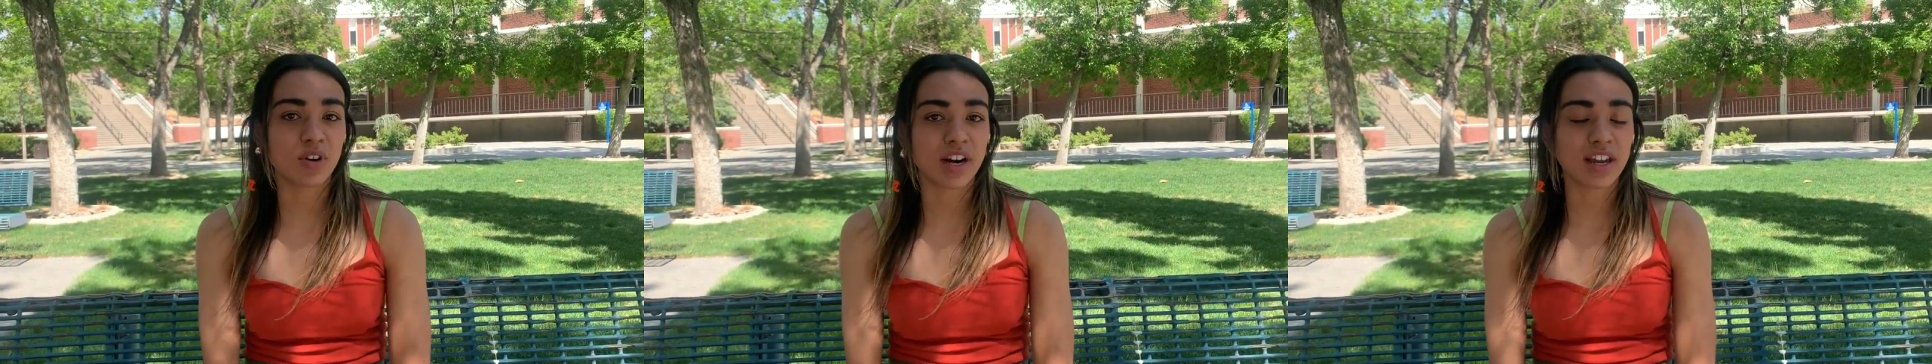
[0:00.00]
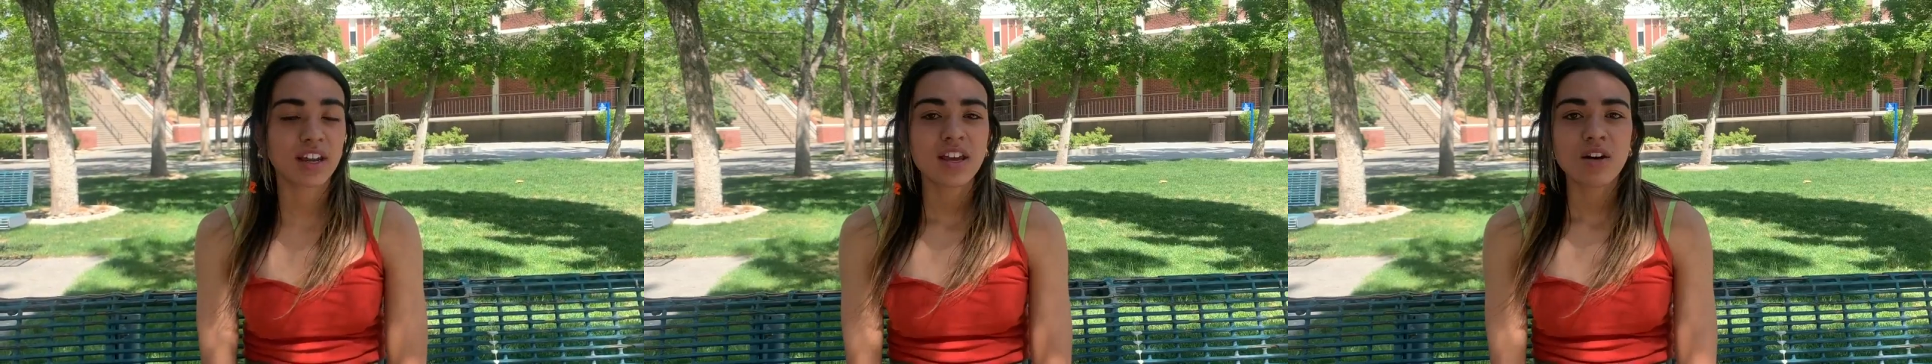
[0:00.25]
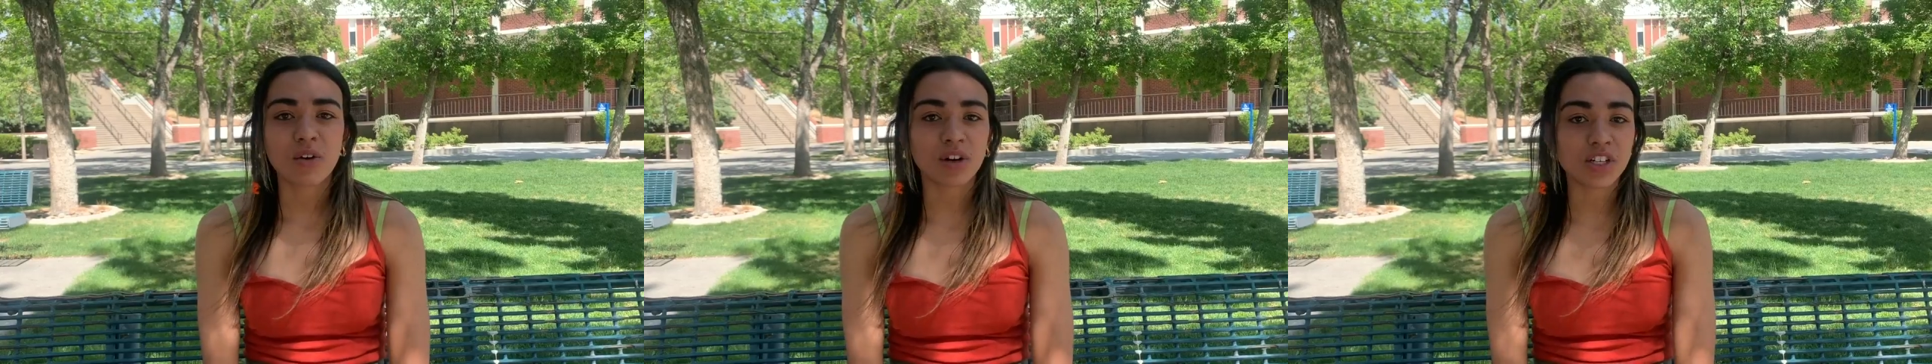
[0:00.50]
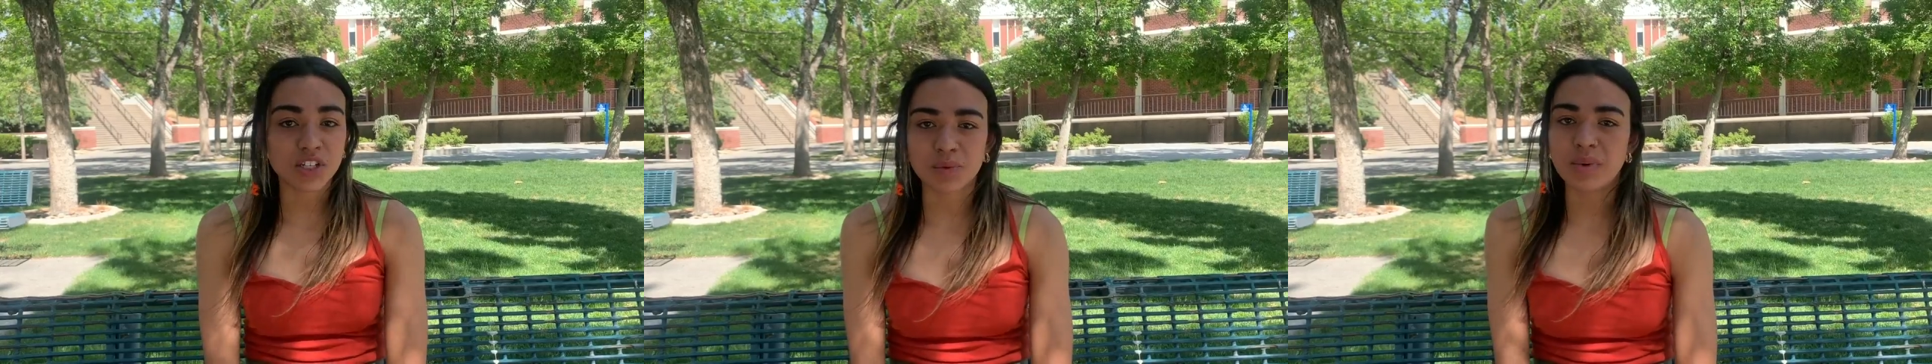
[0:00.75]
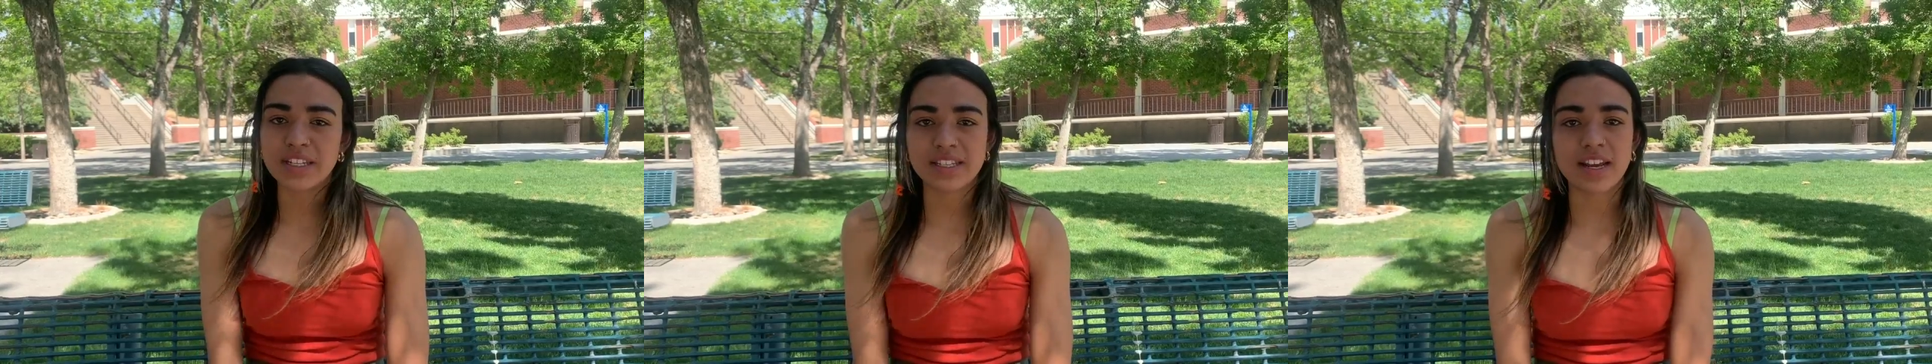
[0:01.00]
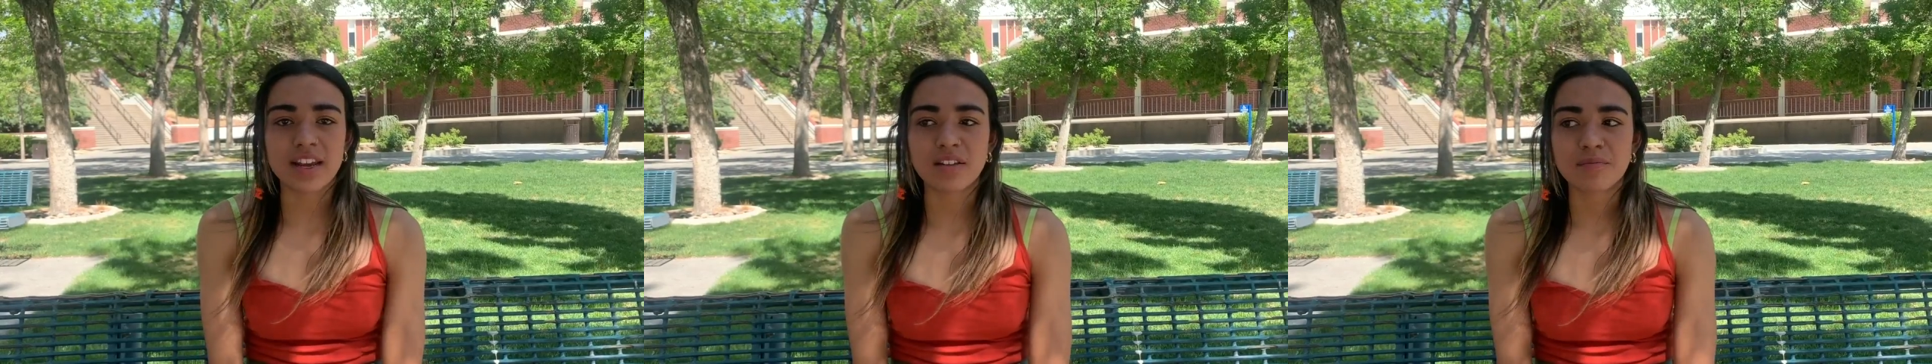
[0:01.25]
boring or in just one
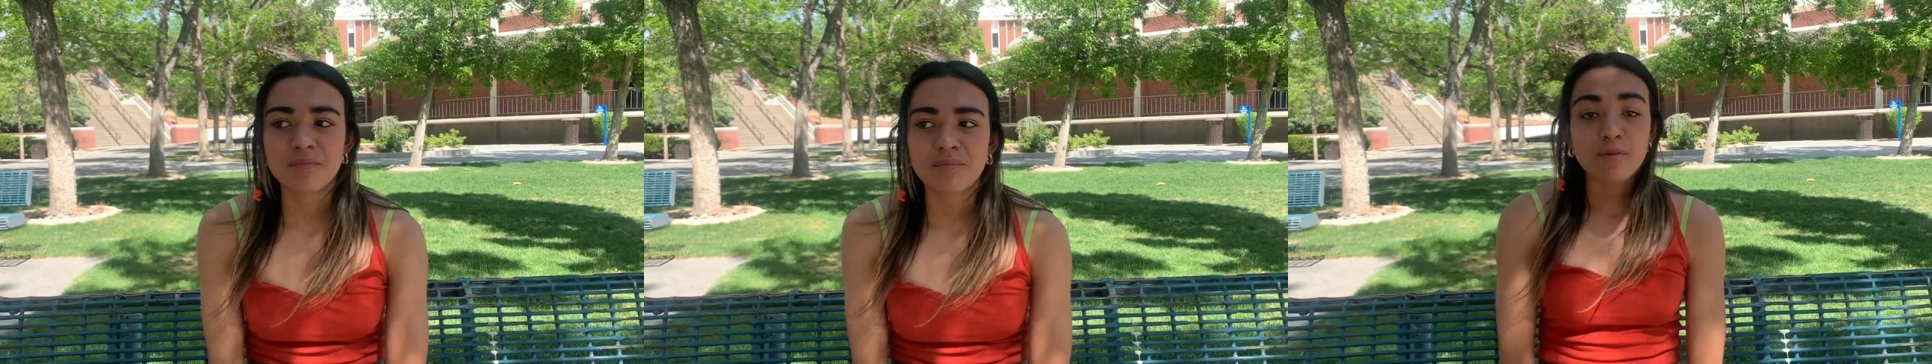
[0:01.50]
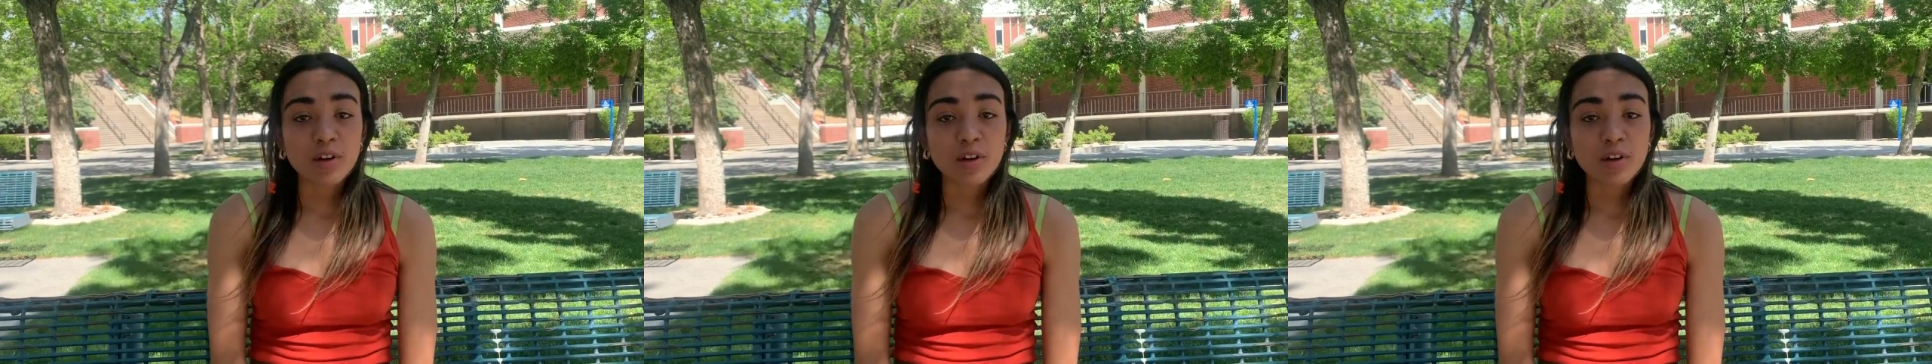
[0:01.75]
setting.